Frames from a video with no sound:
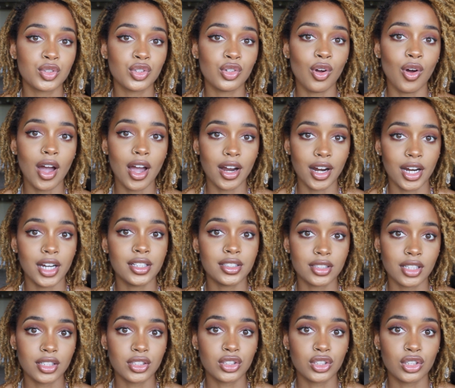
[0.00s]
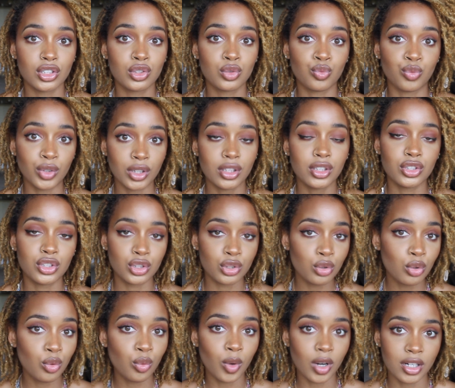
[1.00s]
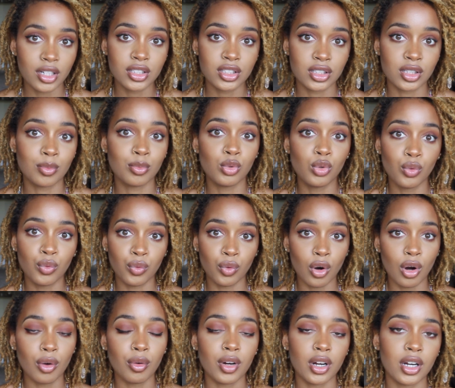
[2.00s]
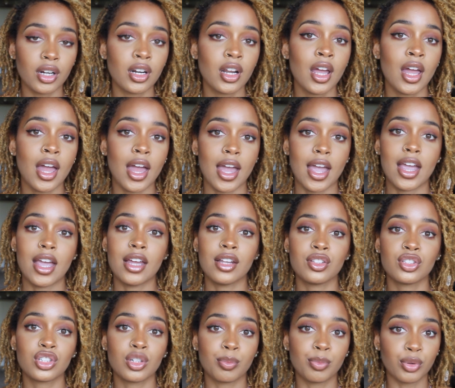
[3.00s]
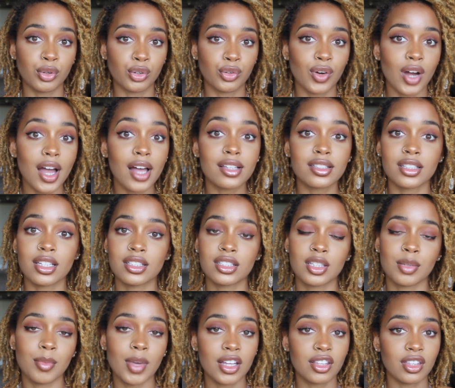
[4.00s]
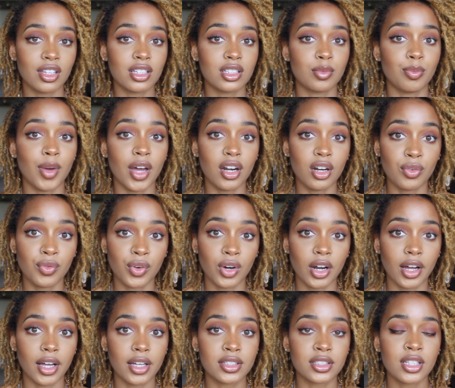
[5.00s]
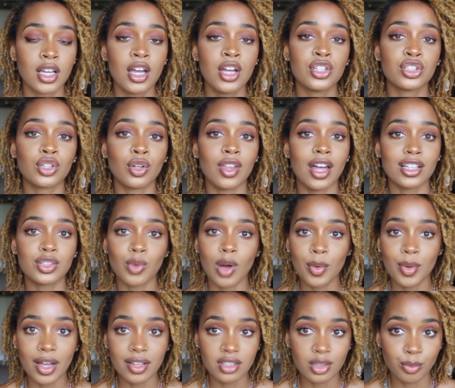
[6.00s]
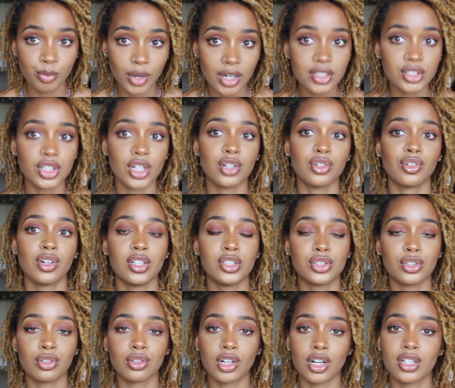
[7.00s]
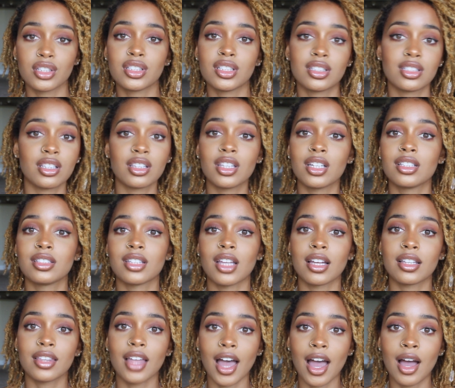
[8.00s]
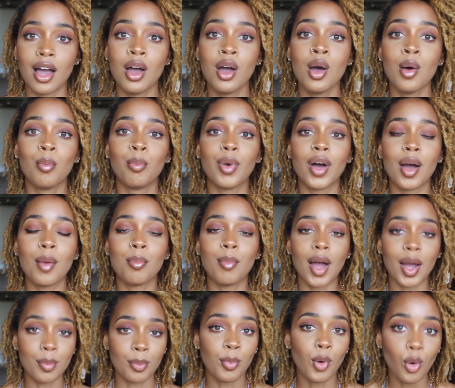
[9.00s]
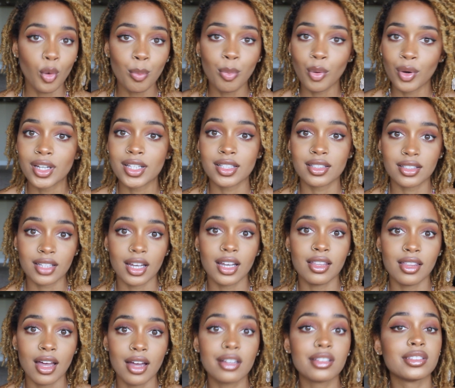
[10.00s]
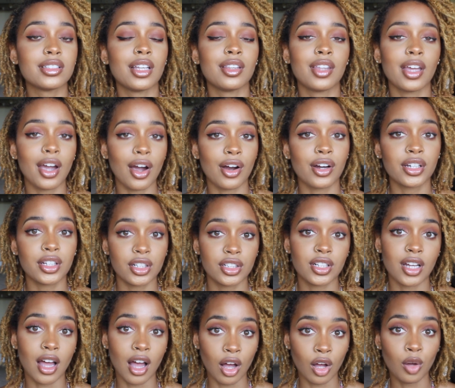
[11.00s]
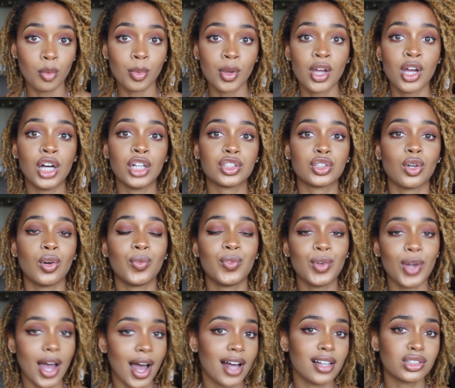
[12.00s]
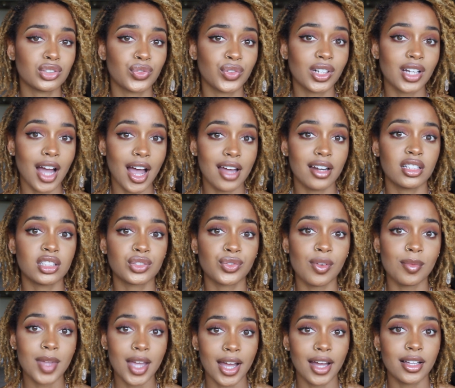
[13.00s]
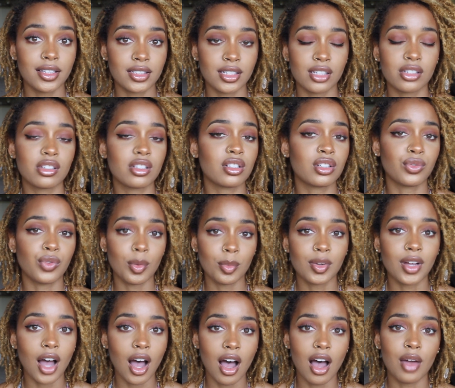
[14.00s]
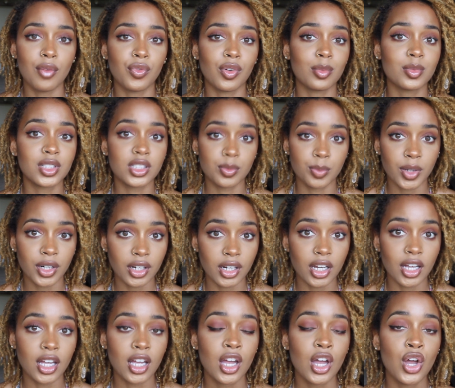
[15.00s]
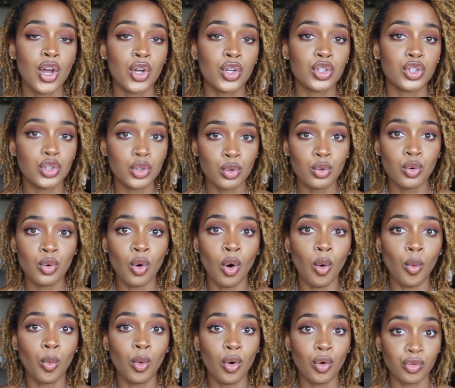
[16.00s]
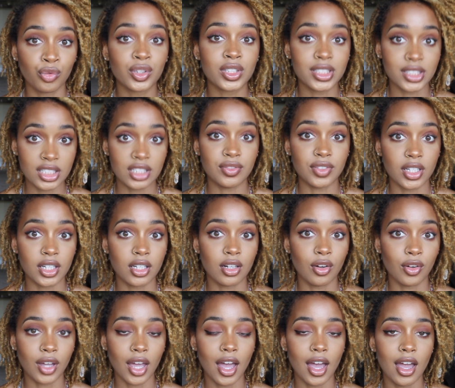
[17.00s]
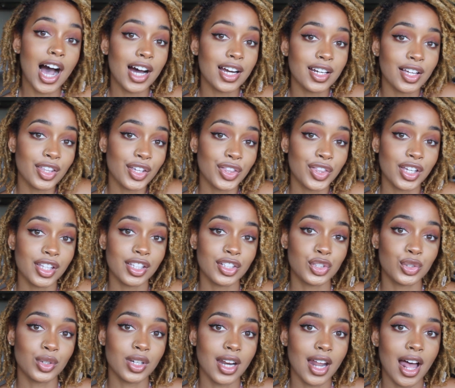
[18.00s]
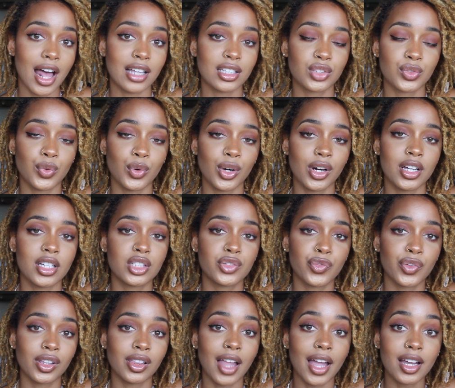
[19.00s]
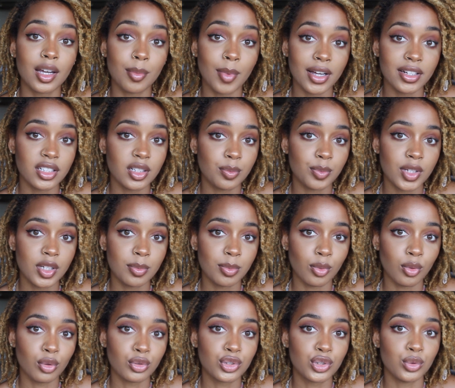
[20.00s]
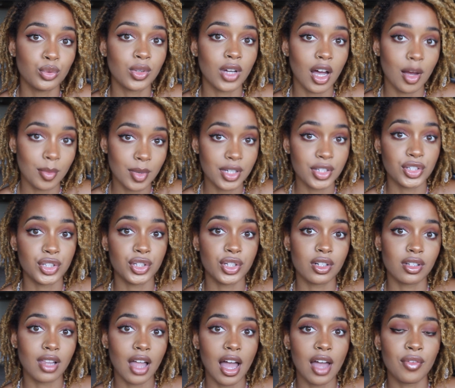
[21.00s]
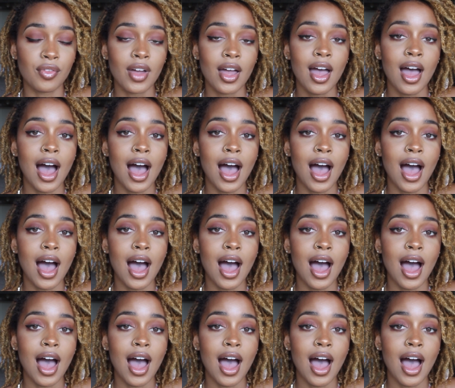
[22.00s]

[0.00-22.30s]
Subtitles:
you know, our ancestors really do want us to move forward and to progress and to make things better for us. So that's why we have to break generational curses and things like that. But my whole point in saying that is that they are here to help. So if you ask for guidance from the ancestors, from God, from spirit, you will receive it, okay? Another thing that you can ask for is for like-minded people to come into your life.